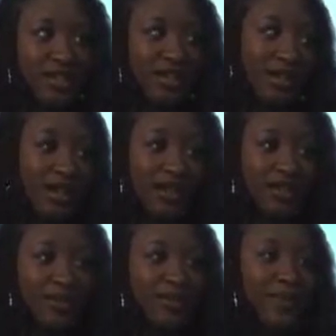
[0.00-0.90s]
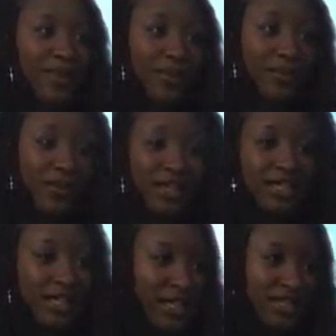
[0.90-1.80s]
Yeah, boy
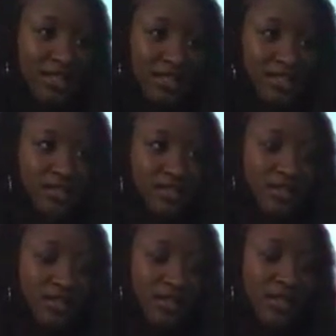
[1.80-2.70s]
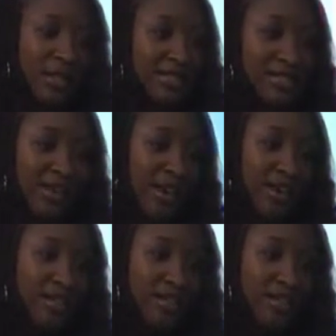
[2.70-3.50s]
can dance. Too bad he's gay.